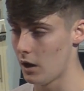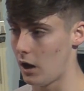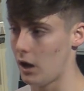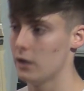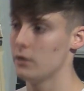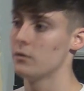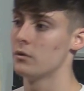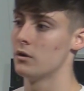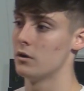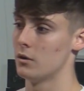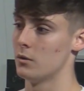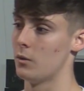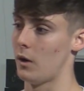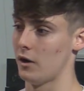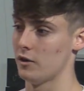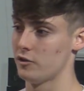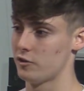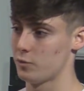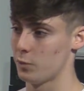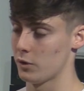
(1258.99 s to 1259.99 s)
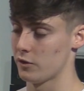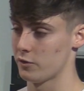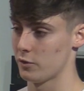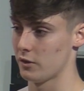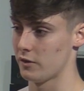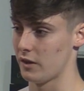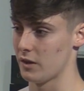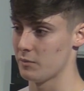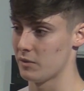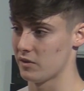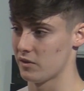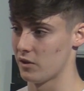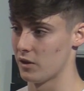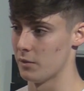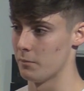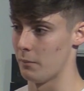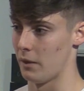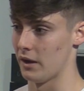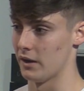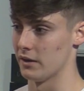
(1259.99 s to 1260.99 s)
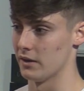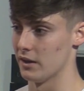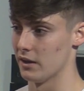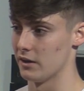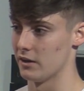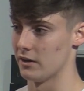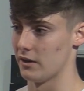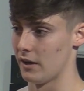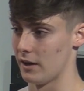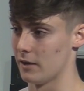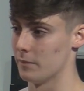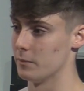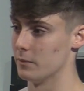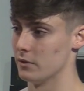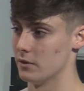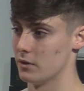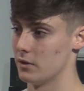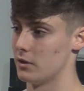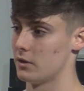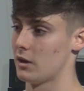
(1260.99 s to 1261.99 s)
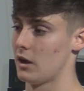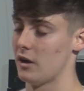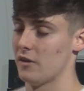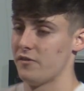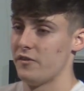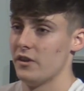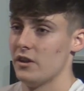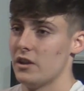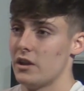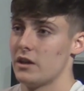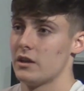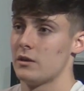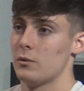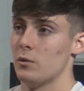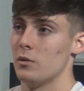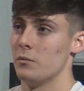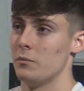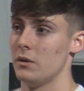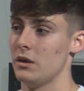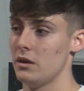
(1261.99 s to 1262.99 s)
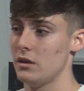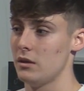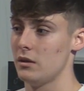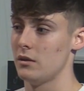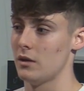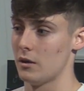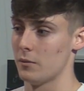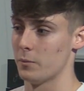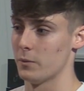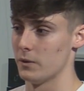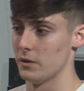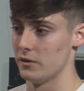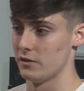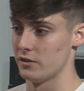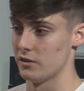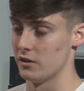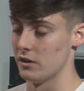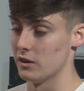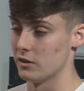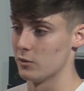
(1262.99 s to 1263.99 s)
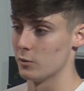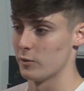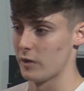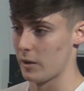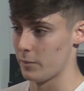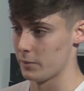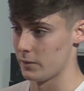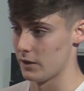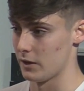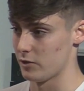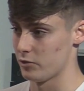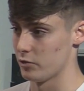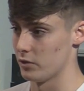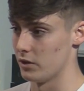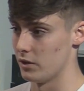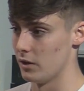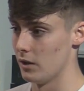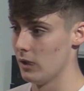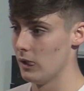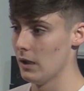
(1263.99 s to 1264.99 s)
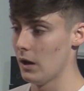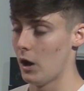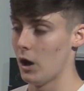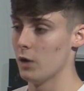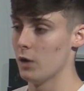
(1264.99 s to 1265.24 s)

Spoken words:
I don't know. I just want to sort of take my time and let it happen. Like I feel like with me and producing, it does happen naturally. Yeah.